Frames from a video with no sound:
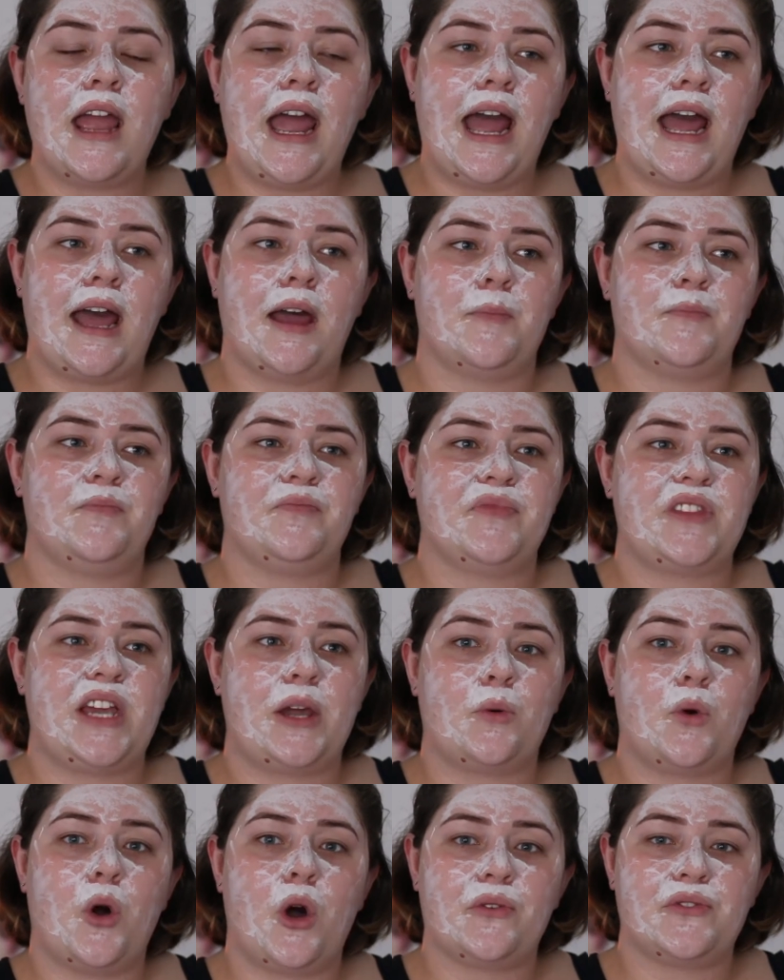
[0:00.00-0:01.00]

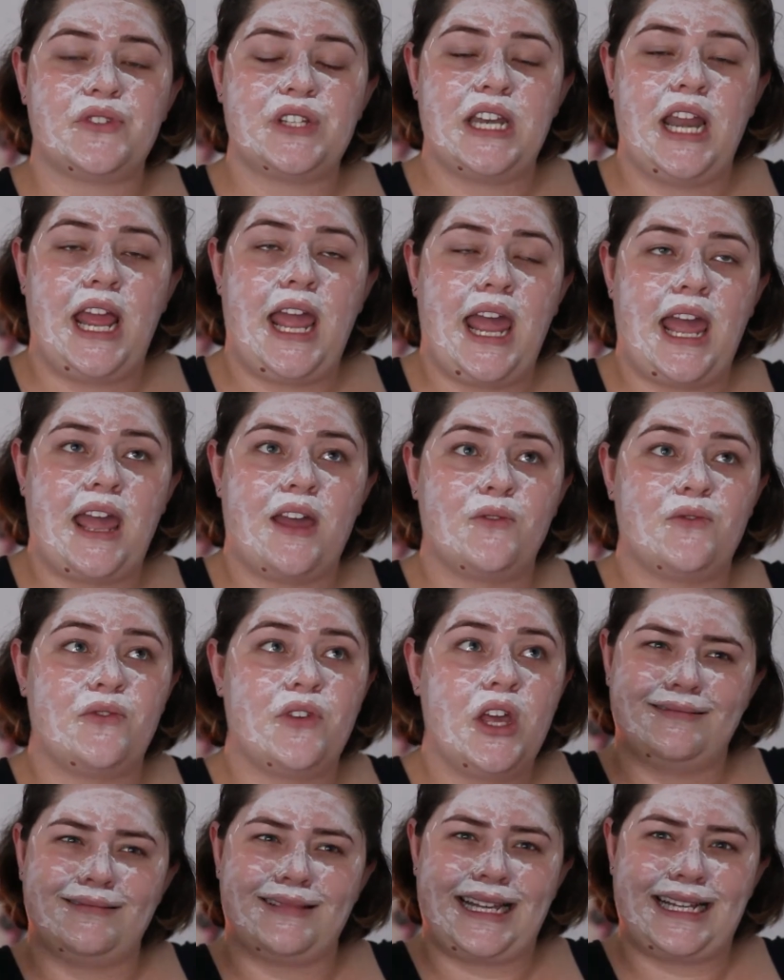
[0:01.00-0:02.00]
They will often have
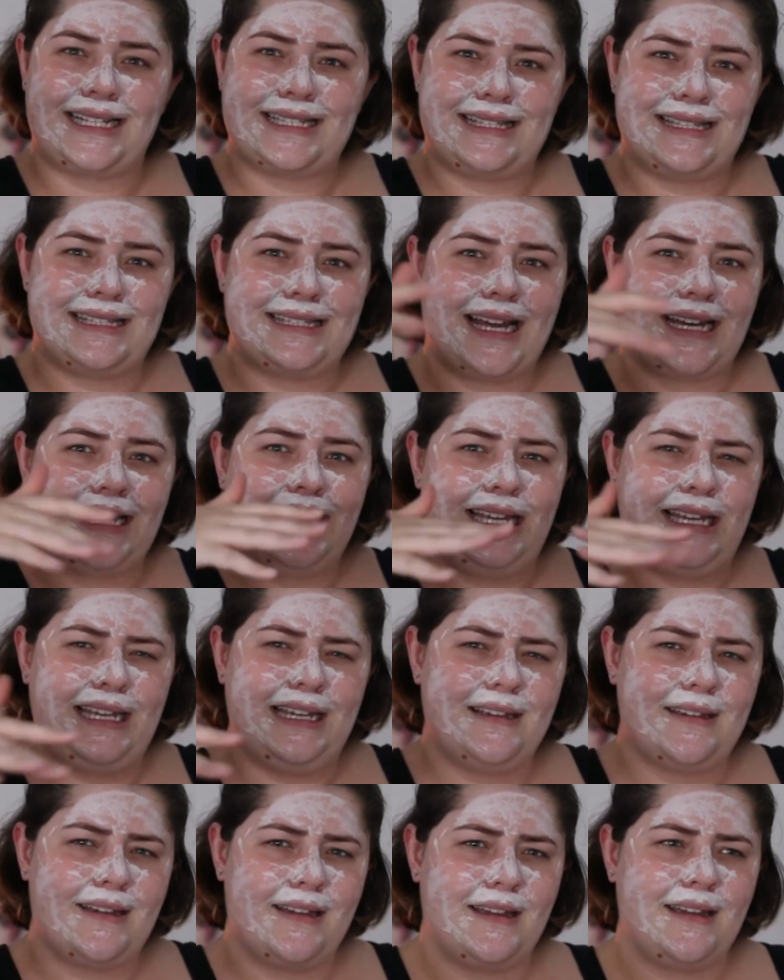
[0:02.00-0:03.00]
like
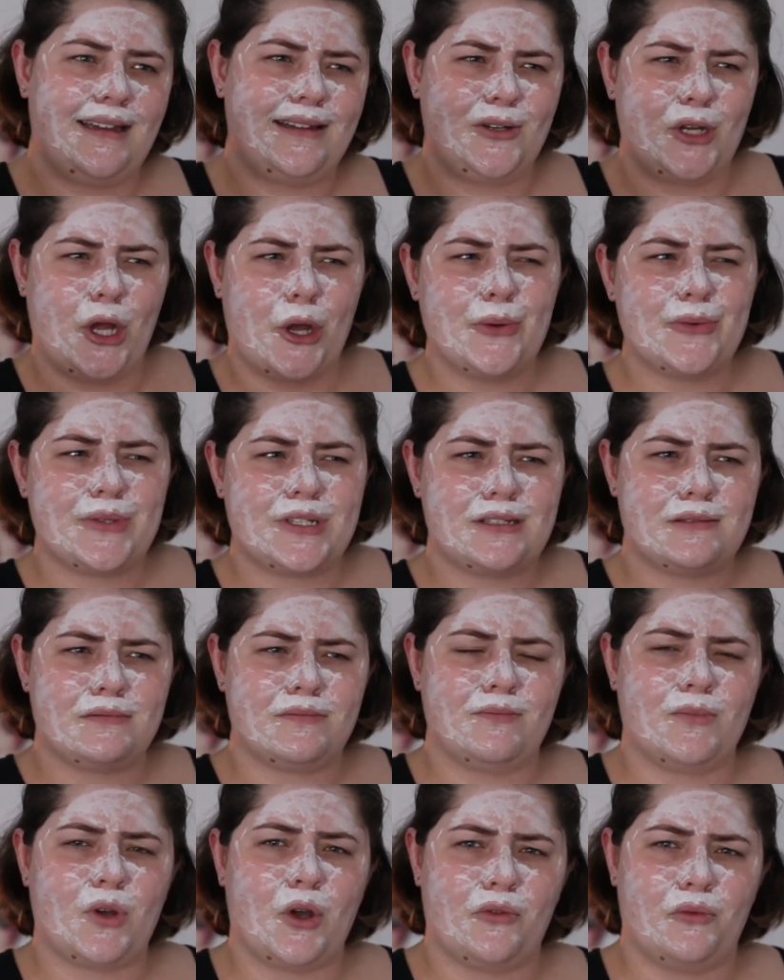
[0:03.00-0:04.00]
study notes
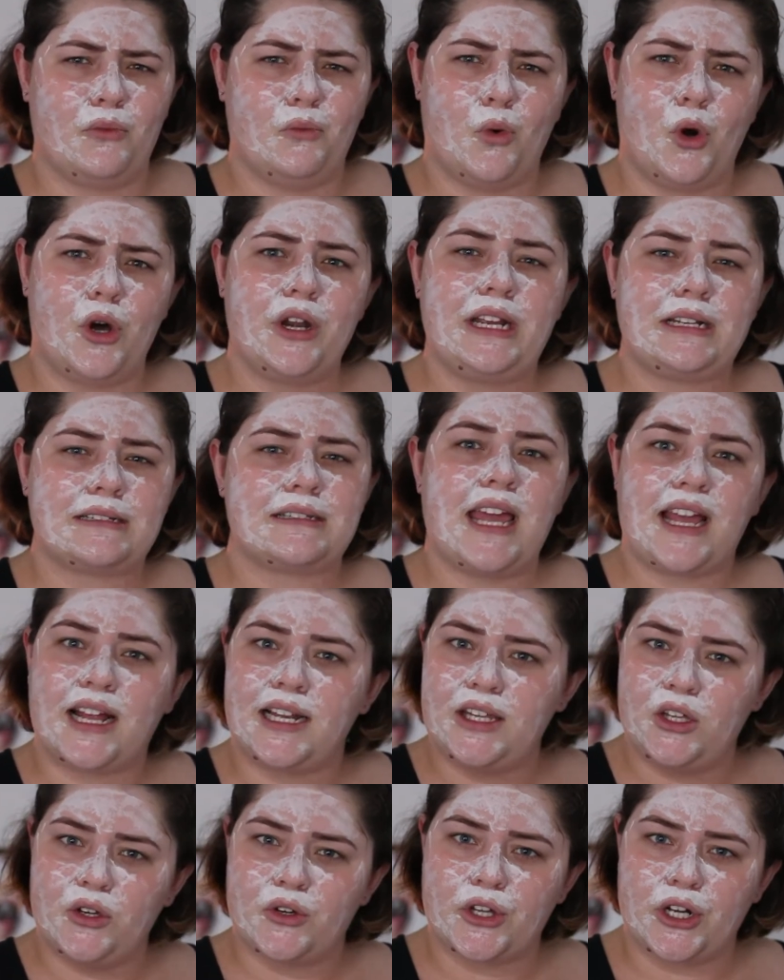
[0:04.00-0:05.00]
of what
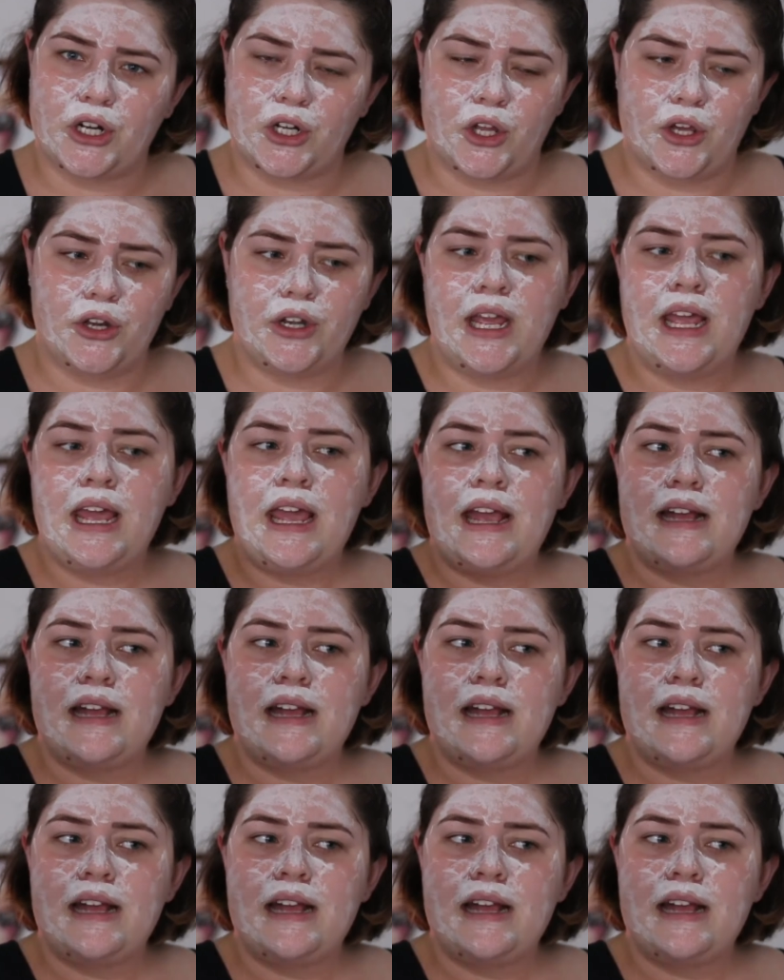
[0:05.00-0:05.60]
exactly you're going to learn.